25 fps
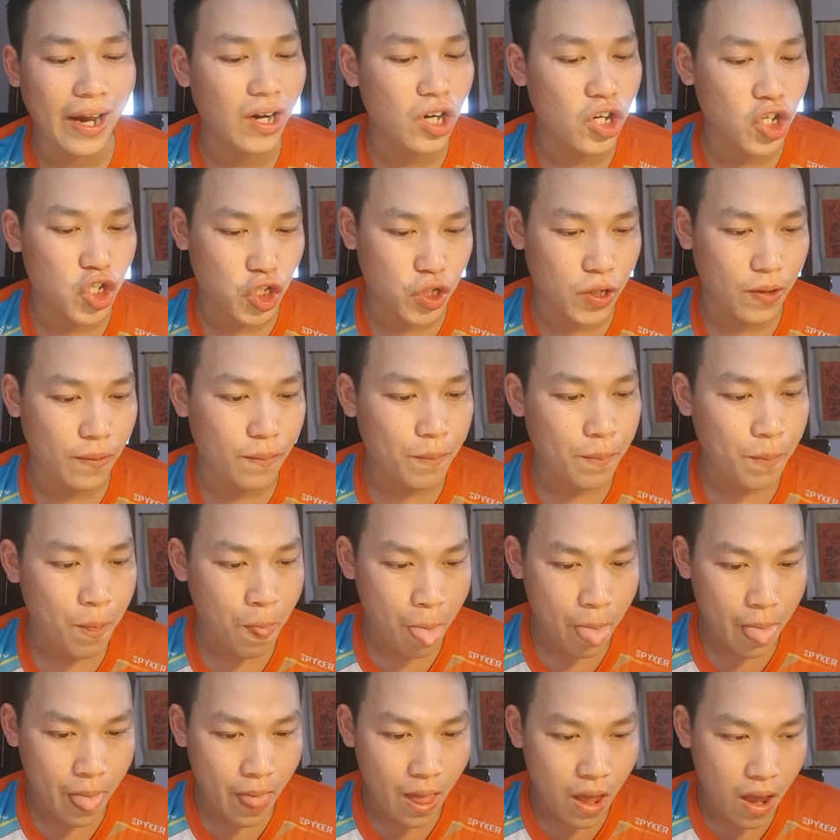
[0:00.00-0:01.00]
English.
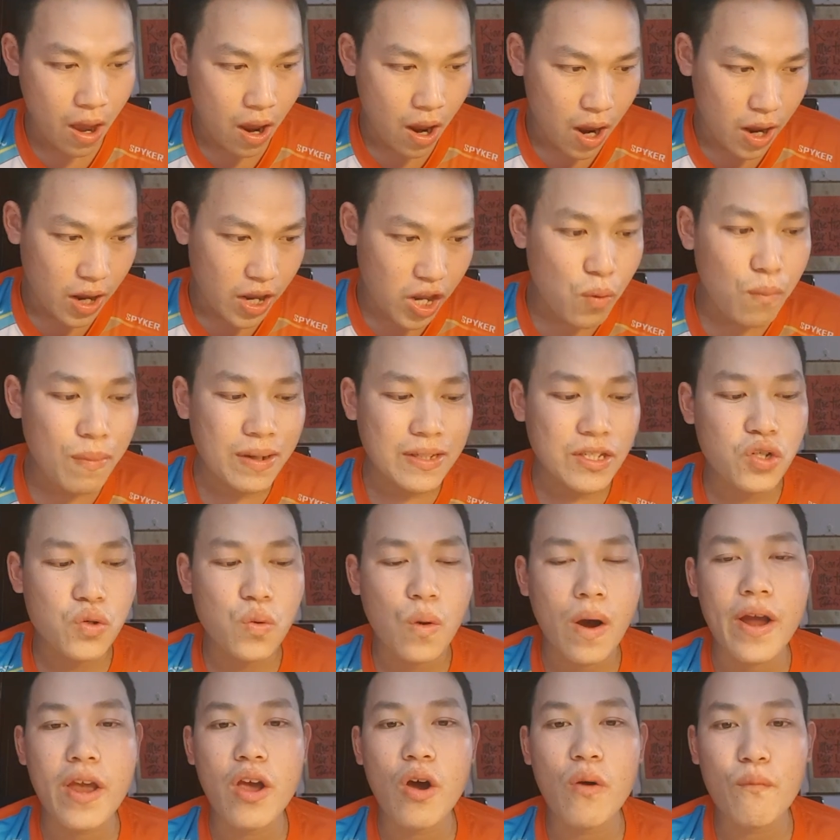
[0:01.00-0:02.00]
You must
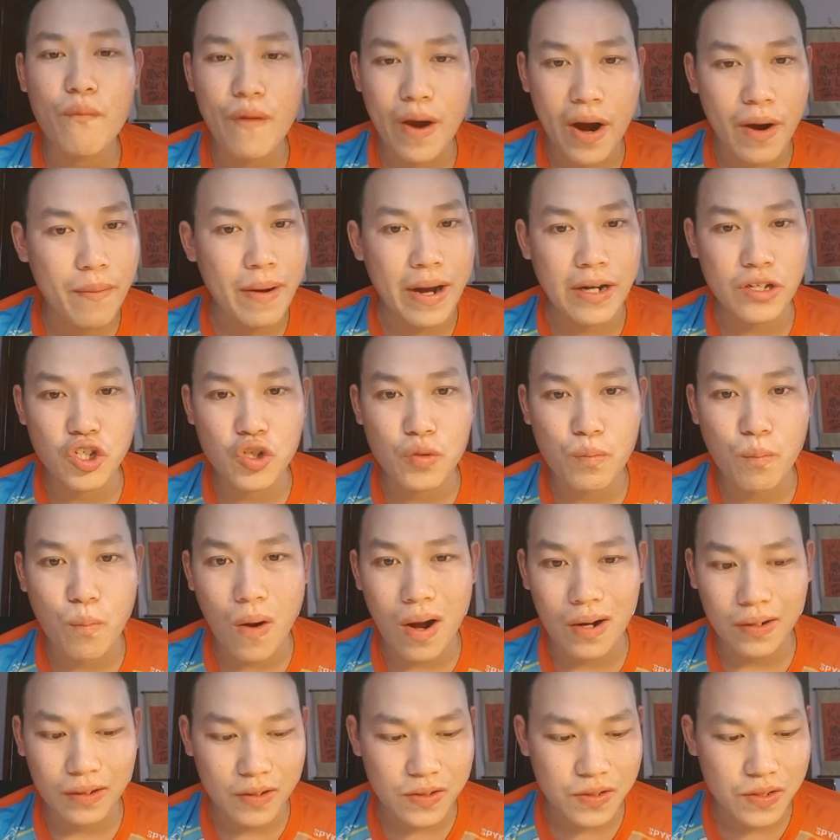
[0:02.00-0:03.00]
try your very best to
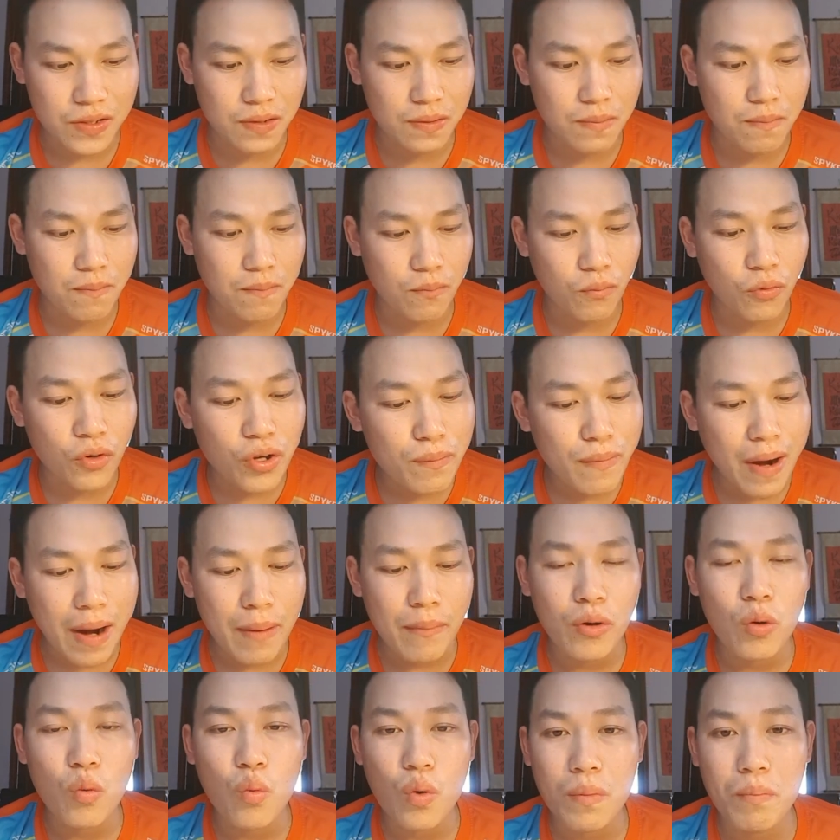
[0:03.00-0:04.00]
practice.
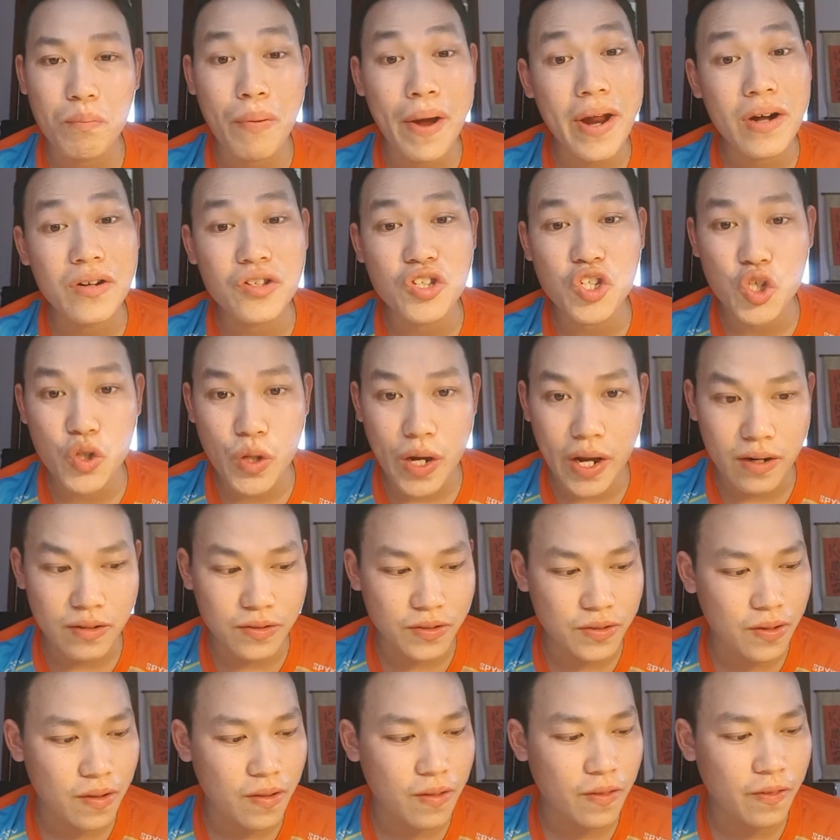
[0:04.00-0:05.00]
Remember what parents train
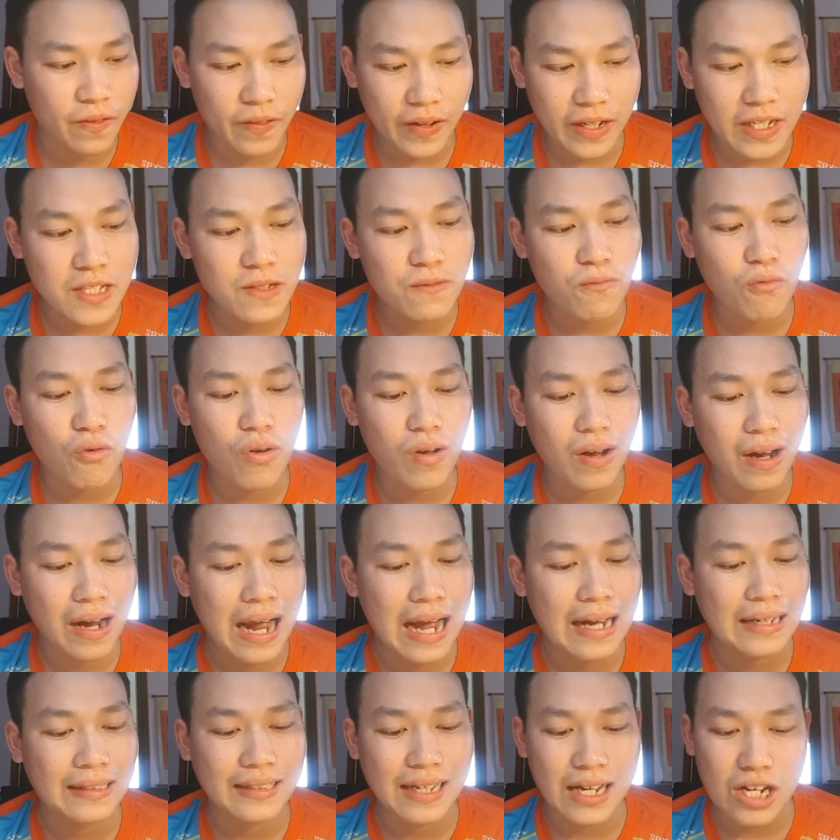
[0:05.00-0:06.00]
us. Thanks for your
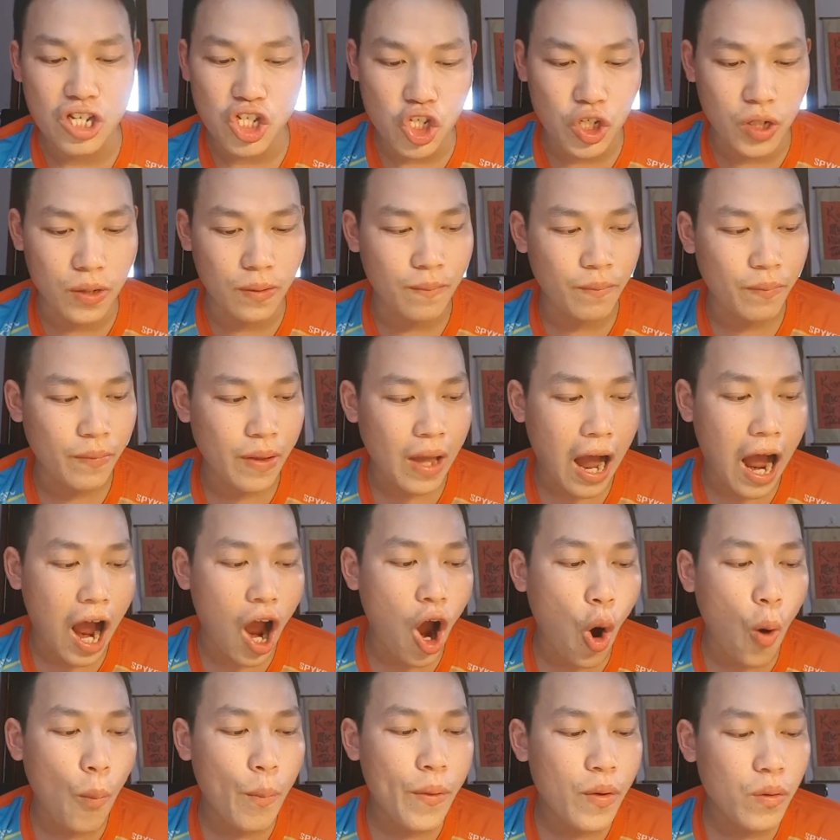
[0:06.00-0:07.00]
kind attention.
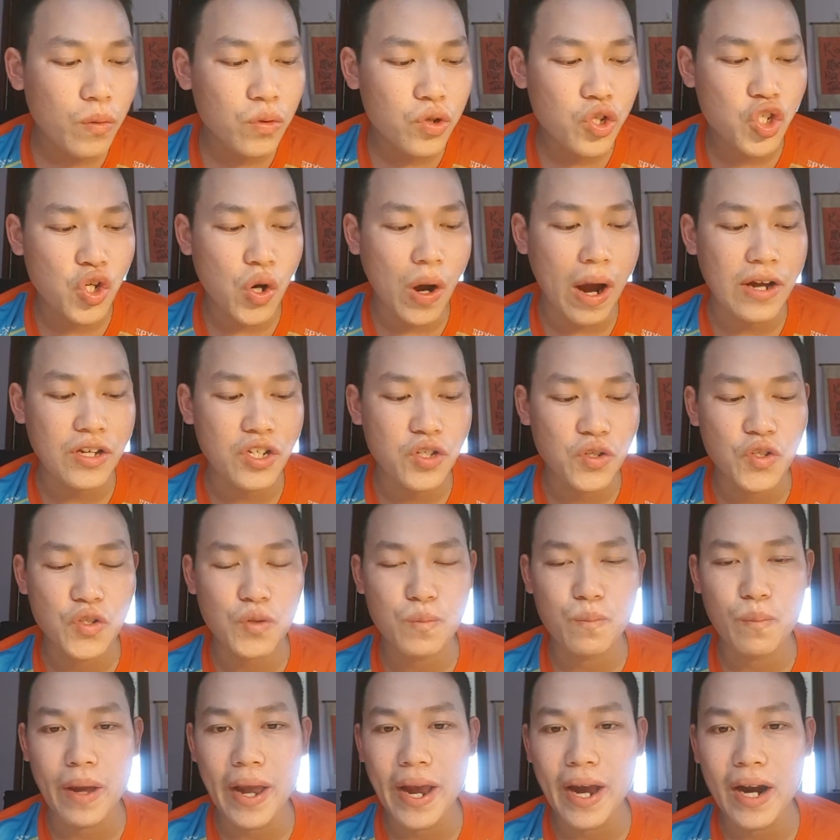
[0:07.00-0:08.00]
I hope you will try to
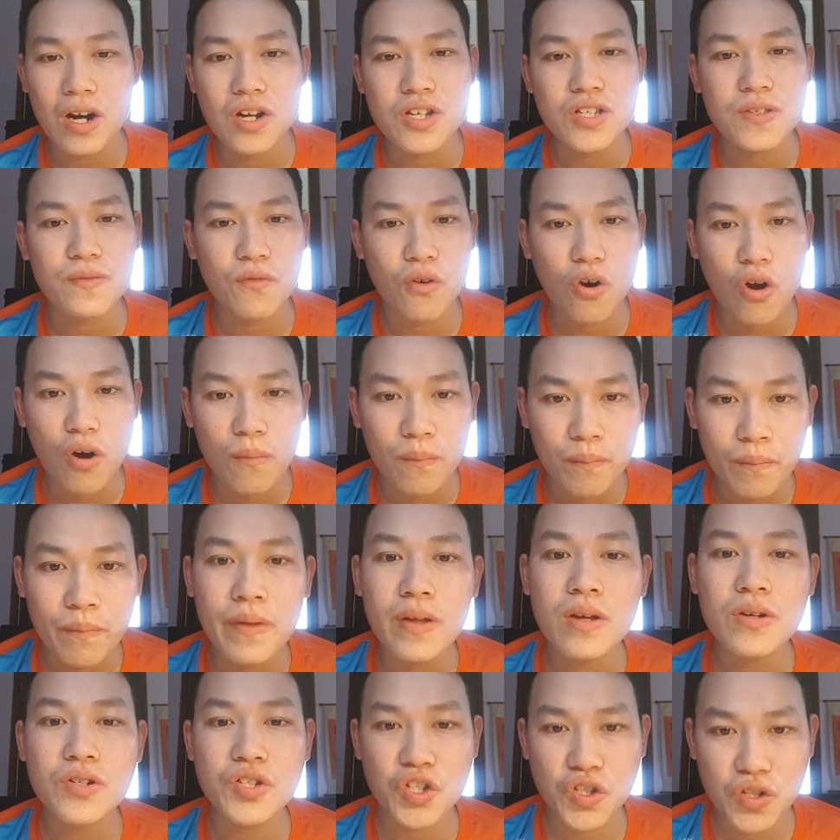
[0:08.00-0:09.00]
speak English from
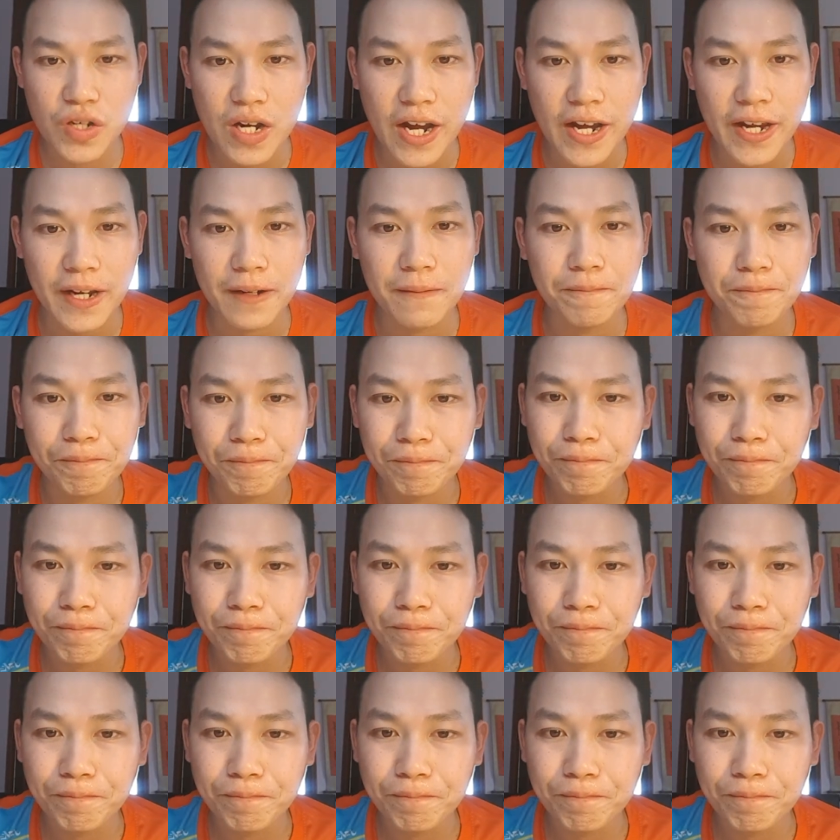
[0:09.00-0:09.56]
today.